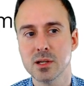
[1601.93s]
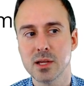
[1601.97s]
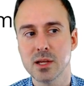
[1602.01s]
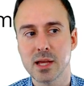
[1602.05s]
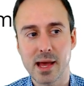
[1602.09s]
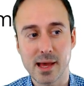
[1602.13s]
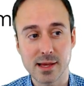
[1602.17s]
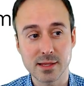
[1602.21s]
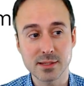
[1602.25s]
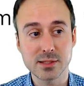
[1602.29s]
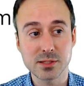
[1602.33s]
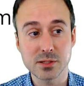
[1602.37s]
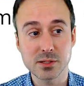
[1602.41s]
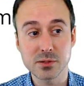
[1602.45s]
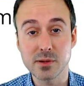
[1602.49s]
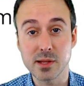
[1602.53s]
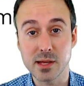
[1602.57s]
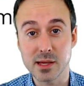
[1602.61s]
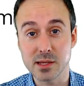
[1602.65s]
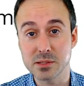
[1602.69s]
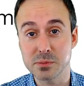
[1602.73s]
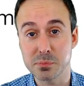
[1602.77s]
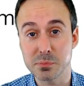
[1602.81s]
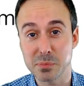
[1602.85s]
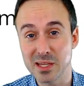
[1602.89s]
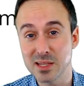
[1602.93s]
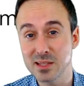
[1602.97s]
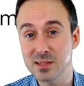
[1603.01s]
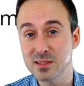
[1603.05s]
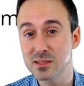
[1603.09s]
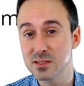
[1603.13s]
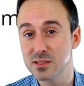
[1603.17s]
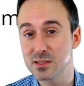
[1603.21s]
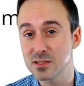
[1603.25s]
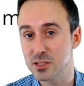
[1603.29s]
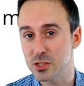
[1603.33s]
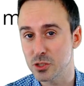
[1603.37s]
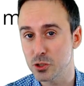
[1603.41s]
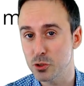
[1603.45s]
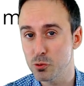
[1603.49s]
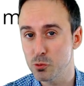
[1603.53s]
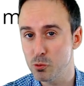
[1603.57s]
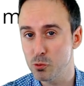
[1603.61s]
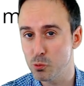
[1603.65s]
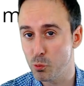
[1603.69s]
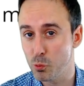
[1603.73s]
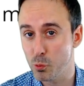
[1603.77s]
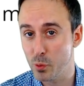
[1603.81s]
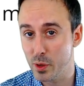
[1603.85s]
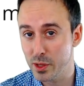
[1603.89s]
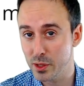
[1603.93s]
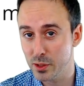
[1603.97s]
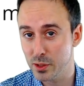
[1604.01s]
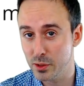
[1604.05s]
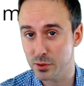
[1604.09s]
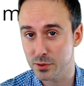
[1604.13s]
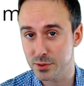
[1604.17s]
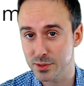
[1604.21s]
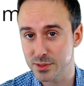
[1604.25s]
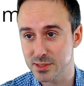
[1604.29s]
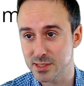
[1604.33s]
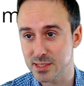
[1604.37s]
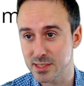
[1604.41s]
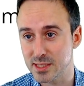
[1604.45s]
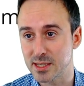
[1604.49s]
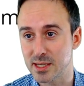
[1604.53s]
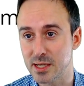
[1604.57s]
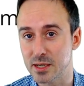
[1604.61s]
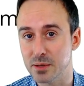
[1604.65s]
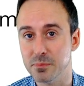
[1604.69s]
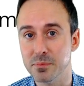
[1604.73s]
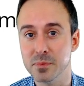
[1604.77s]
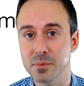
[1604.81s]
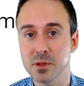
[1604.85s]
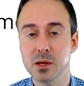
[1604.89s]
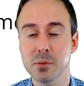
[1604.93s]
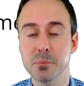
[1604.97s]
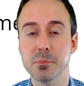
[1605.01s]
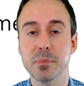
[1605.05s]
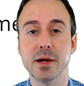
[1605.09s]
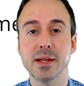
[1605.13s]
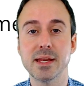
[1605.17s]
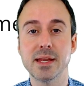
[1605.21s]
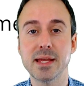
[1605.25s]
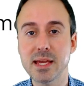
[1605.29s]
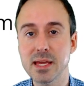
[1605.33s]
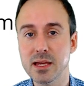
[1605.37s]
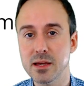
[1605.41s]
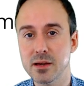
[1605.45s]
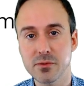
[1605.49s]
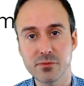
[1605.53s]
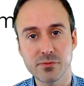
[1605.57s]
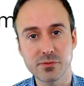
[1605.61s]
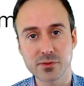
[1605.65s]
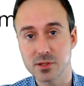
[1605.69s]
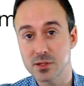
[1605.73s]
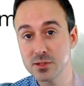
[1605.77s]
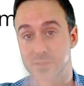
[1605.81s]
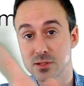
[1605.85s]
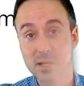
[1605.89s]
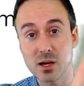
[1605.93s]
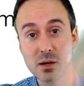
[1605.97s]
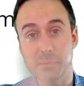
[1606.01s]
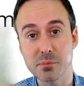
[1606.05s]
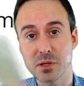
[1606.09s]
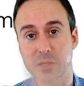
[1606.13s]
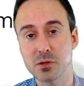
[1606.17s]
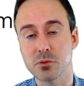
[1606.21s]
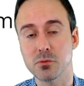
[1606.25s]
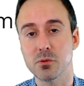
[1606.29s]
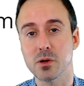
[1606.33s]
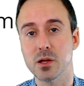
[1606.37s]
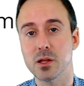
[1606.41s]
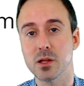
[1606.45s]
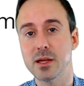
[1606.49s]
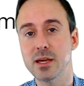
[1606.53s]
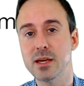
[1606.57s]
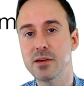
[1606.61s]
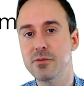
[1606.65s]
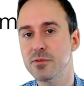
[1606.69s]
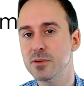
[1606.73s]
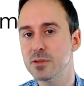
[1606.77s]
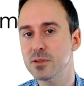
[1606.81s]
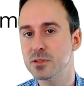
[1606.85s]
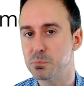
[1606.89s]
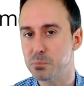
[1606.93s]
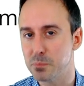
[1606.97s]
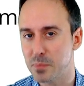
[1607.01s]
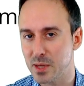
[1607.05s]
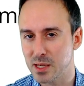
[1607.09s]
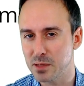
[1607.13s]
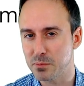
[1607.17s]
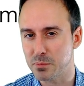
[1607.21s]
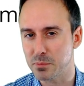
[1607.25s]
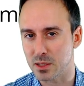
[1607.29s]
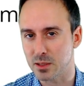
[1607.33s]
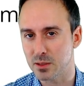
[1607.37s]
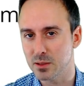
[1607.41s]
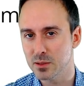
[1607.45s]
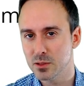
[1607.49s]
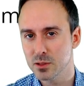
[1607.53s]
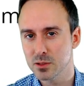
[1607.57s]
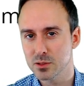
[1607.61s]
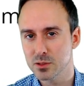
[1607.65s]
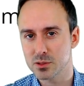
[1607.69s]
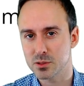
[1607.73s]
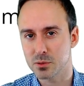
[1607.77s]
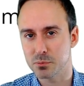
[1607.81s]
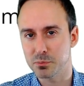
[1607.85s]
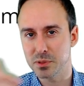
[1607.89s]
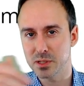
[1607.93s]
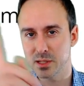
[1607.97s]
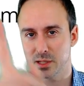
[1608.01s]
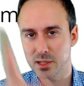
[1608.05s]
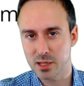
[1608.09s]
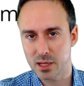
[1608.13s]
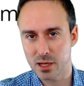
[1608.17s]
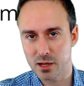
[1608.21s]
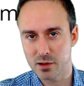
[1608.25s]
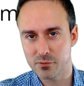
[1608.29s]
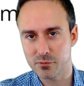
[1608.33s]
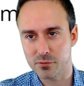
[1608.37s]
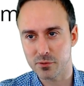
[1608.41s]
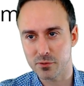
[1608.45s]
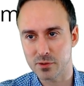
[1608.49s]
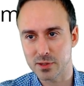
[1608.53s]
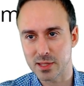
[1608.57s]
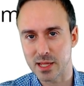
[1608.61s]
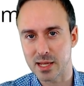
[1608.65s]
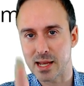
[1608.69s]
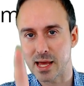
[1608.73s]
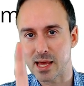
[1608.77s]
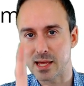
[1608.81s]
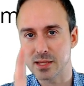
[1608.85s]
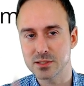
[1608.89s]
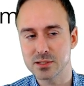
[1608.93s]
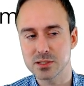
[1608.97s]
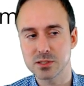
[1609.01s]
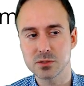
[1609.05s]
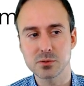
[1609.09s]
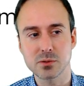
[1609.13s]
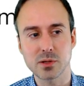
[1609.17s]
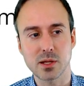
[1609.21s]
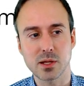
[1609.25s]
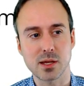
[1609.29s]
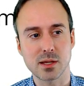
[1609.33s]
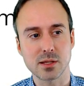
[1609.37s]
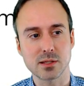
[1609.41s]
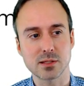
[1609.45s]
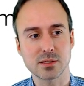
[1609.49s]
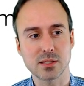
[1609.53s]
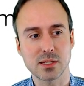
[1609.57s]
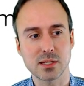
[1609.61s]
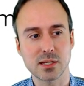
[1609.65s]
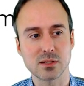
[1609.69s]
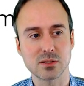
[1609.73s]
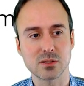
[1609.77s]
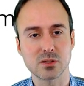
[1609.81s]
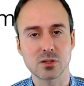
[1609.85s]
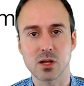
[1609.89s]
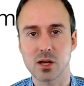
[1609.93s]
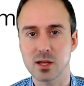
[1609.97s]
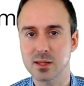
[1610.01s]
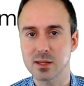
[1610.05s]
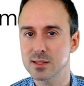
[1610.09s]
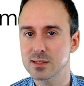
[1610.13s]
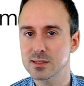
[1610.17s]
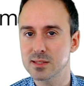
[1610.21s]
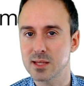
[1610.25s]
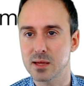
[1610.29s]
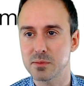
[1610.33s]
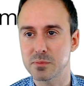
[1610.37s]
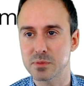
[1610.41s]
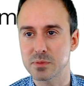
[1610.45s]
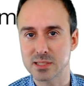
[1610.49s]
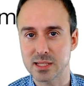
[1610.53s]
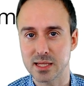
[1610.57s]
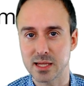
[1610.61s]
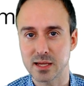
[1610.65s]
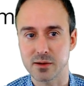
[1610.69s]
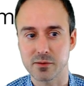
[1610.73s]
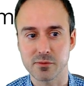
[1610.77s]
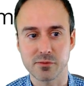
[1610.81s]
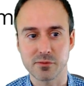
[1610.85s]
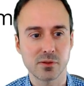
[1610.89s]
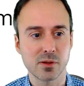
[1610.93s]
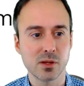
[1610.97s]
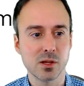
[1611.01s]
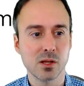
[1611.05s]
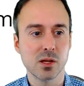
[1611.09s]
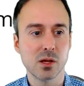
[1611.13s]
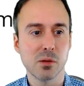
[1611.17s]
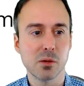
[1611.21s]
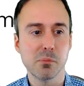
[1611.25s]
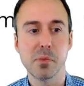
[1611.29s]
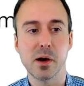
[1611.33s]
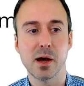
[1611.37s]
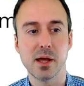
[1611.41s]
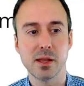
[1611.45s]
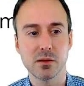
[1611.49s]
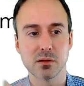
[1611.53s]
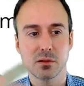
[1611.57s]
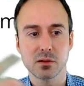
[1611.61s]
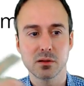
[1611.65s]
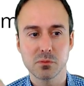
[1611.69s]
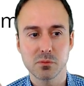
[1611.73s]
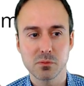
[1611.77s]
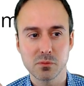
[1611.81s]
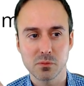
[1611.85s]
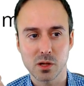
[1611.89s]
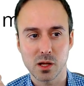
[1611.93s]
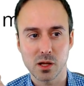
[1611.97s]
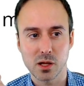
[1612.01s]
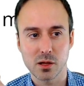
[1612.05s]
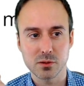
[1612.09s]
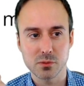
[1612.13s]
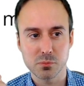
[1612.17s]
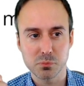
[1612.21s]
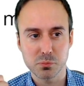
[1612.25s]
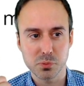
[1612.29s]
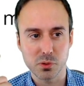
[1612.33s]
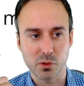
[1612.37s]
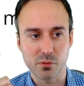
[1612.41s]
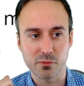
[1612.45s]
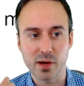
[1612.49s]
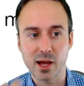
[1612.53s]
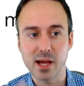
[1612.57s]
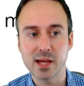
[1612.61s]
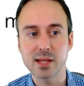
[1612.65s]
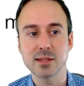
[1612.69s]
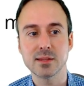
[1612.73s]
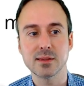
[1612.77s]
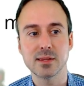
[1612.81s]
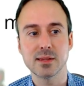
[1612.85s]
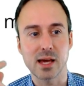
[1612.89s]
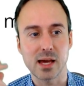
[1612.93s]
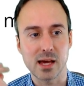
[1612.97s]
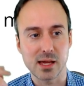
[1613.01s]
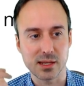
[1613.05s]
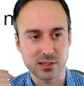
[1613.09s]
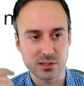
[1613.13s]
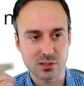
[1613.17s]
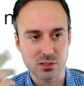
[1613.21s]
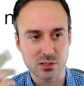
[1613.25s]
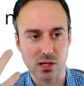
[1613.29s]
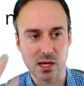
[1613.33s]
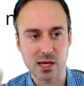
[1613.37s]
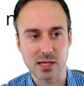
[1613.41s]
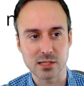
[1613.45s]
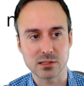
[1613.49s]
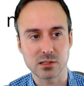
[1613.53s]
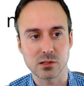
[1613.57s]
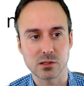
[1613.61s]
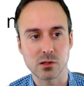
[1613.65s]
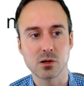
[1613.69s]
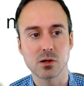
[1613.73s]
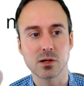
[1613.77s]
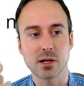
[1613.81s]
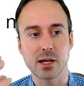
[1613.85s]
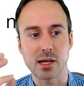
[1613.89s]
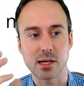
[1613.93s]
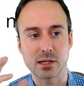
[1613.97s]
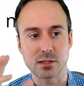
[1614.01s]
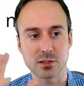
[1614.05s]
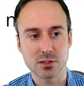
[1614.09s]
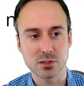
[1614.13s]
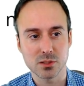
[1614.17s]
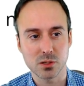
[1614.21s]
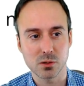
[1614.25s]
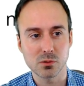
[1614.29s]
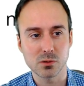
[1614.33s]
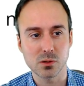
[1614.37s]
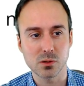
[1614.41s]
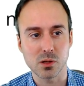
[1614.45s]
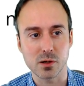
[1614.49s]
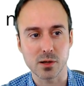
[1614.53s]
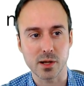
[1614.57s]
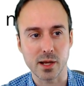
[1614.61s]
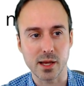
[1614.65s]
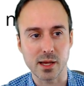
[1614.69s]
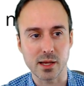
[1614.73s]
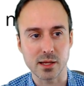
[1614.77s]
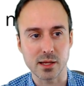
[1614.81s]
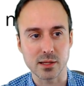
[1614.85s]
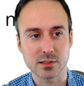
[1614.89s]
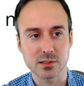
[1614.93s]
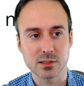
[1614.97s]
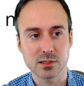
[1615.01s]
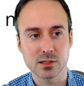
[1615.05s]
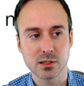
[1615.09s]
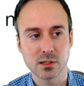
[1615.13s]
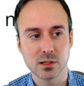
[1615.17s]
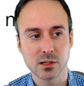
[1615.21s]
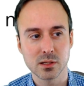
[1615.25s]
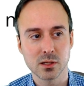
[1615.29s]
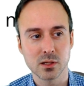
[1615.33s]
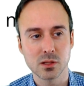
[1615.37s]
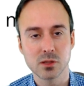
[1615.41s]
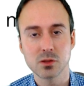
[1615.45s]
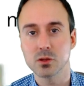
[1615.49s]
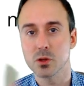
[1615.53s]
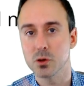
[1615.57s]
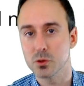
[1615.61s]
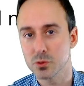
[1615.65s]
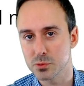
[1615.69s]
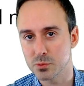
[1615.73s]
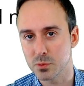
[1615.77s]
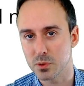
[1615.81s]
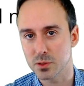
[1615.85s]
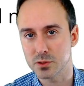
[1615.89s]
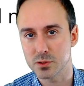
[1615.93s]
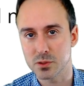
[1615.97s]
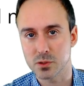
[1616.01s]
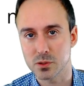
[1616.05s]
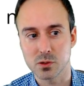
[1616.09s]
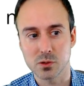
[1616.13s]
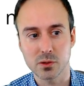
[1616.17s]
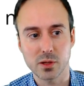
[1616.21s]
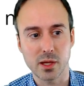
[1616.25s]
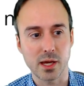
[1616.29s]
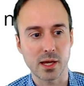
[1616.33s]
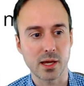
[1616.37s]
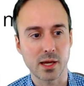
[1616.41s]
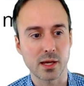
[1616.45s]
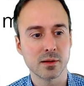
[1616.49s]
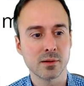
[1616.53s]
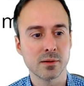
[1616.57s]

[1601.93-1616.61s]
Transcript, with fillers: As soon as means you will see him, but if does not mean will. If is maybe. So be careful that as soon as is not the same as if. But provided that, as long as, so long as, those ones are okay.